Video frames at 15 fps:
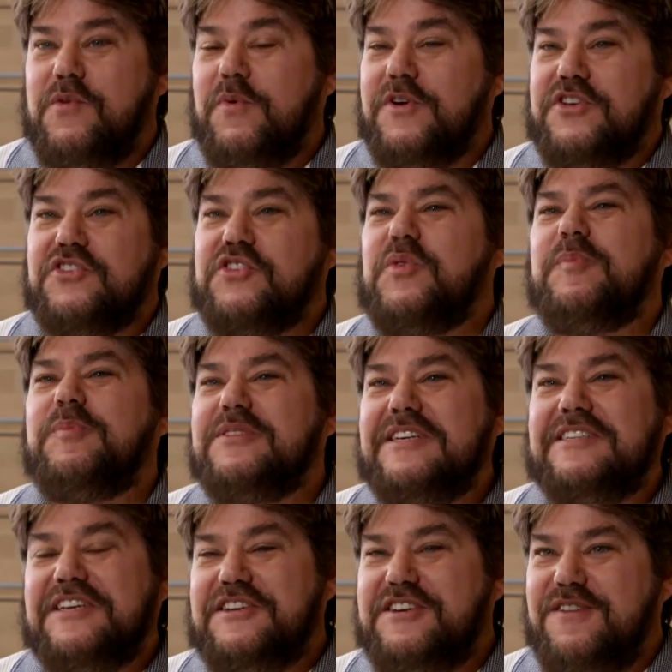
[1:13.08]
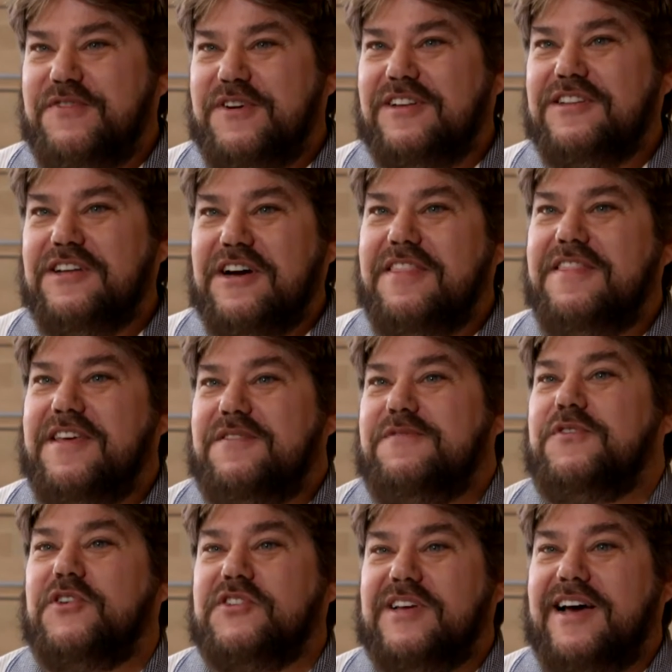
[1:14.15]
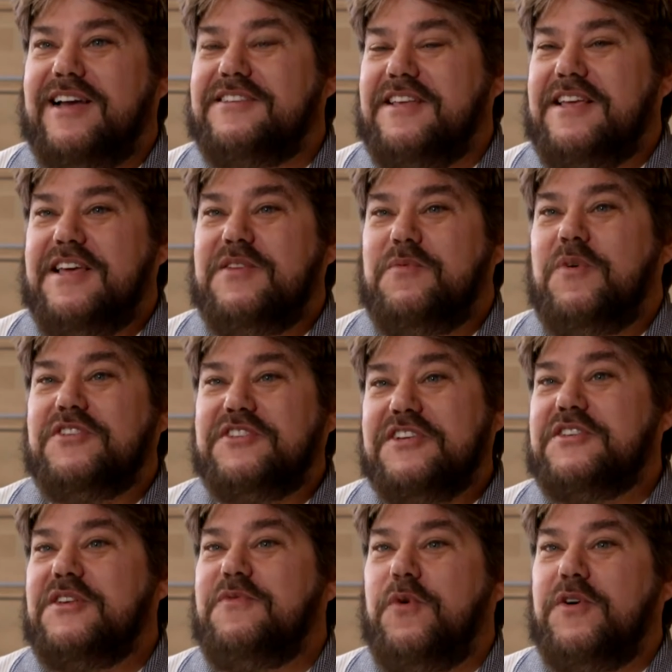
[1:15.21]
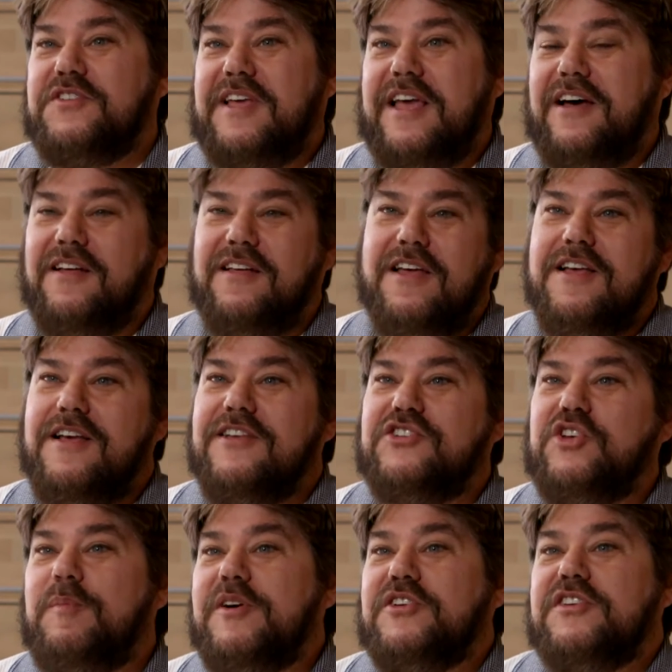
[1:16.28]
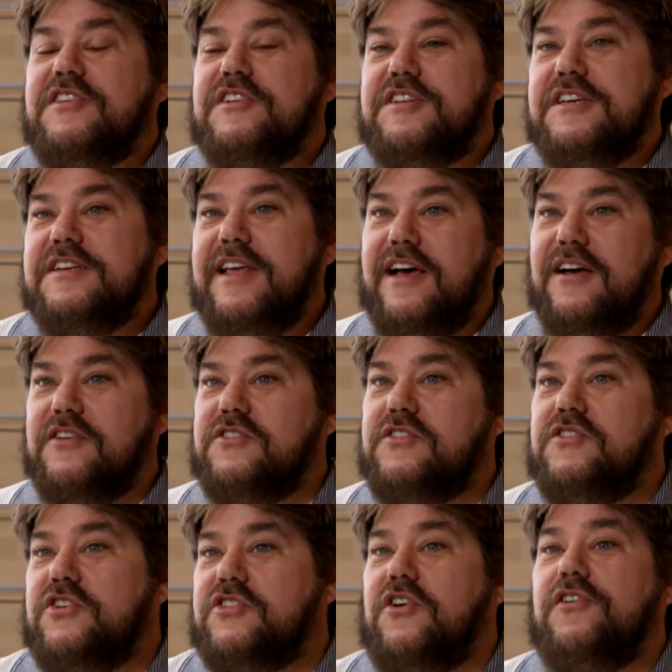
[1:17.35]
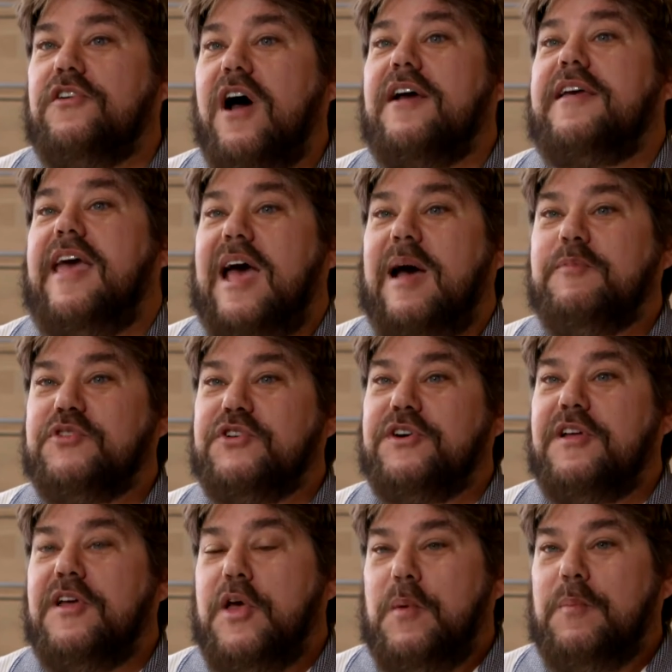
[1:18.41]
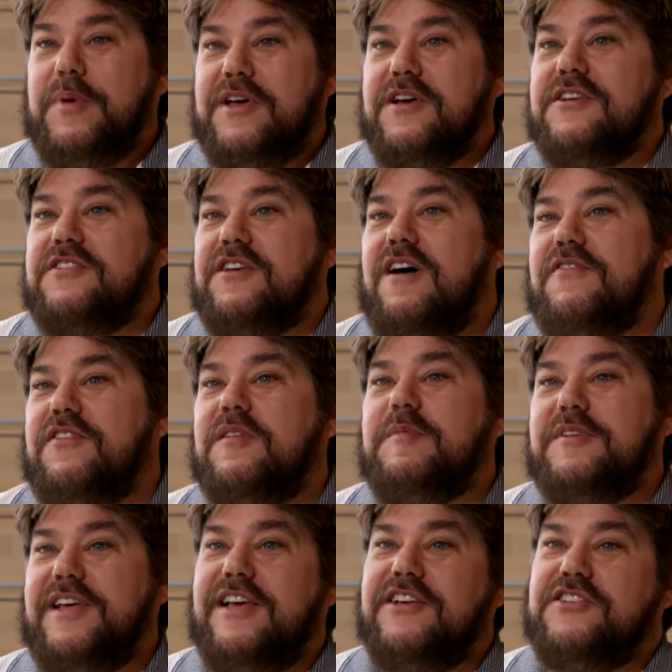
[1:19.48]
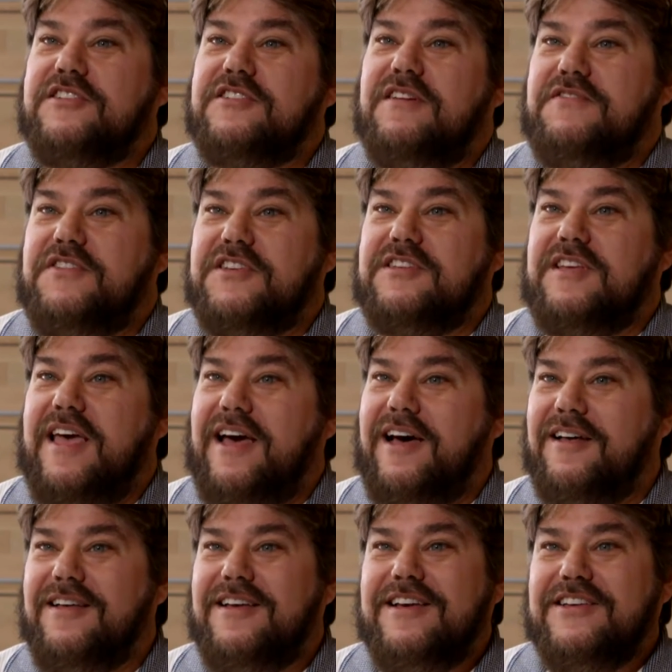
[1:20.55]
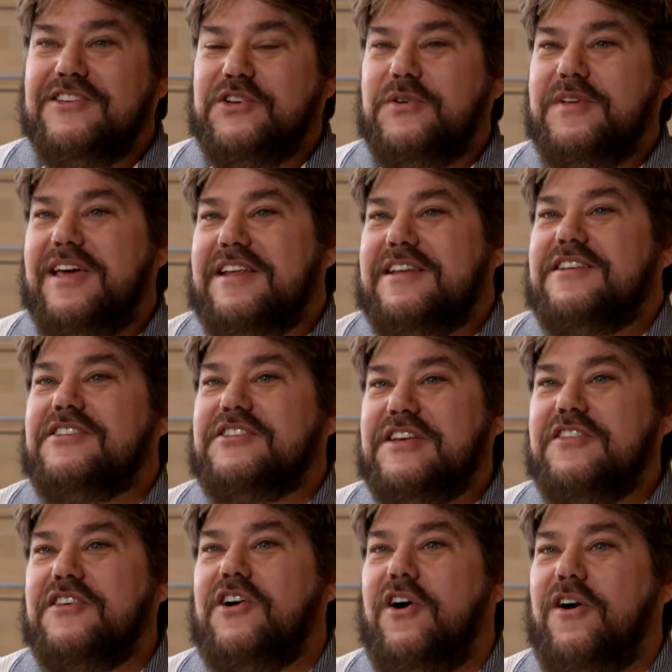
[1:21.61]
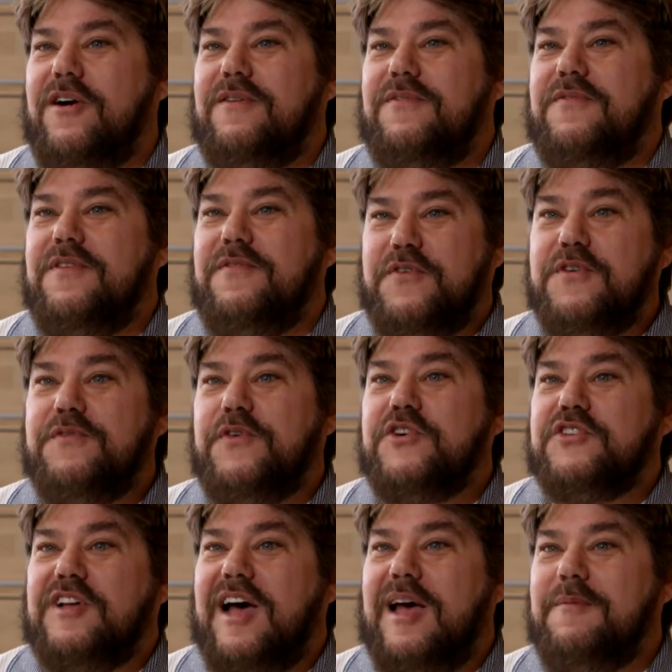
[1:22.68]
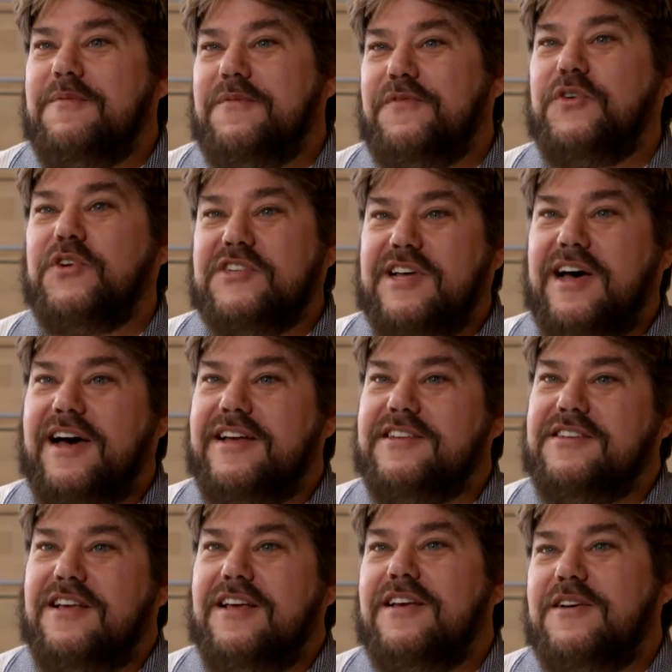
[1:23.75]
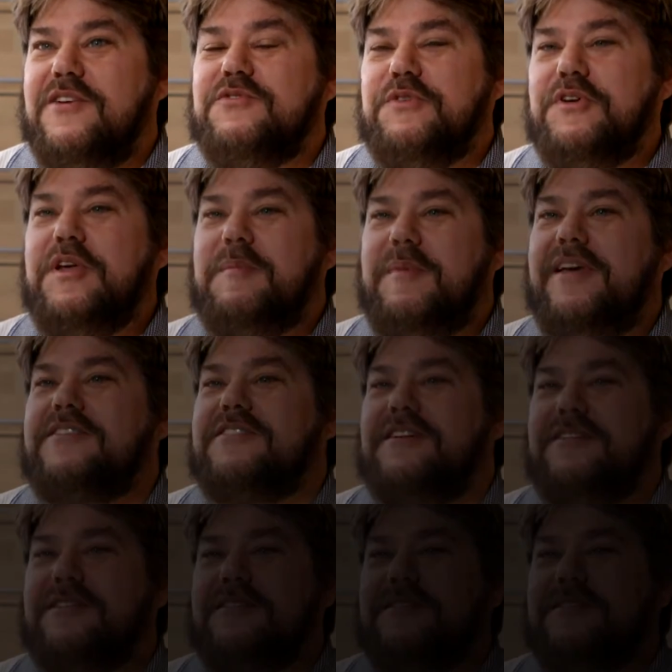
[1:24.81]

which is completely different look than a full size. In 164 scale, so much of the details just are not captured because of the limitations of the scale. So getting to see the car for the first time full size is really amazing.